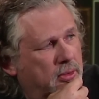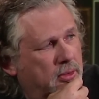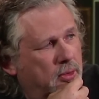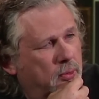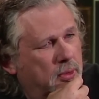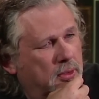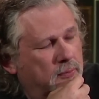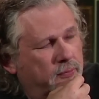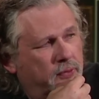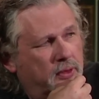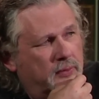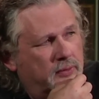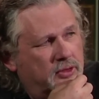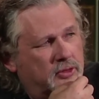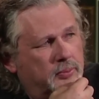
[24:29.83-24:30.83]
Yeah. Going in
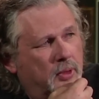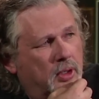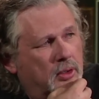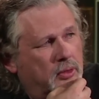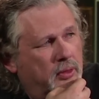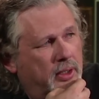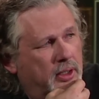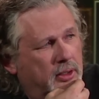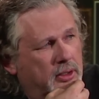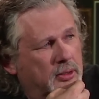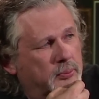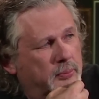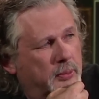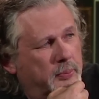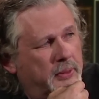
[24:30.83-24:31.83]
front of a small crowd
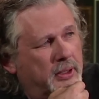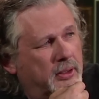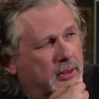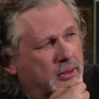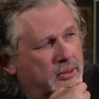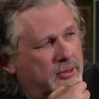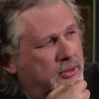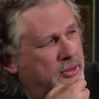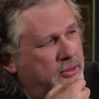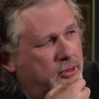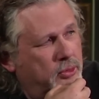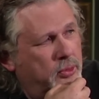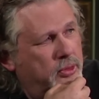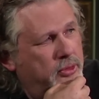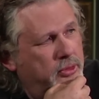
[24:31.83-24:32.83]
unprepared is just
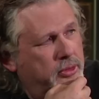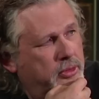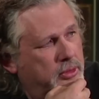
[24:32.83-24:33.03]
torture.